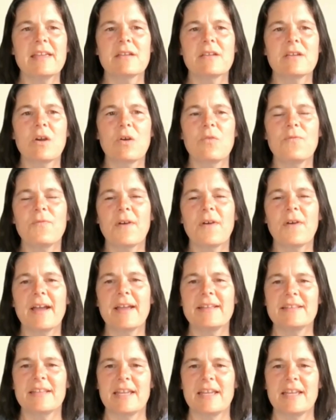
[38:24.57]
go
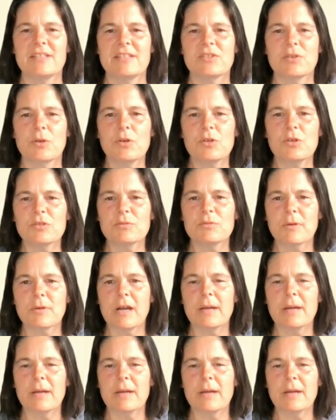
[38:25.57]
find a sold
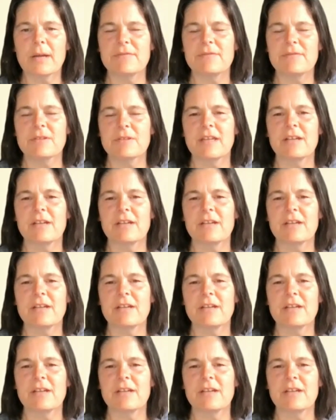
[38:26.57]
property if you're like,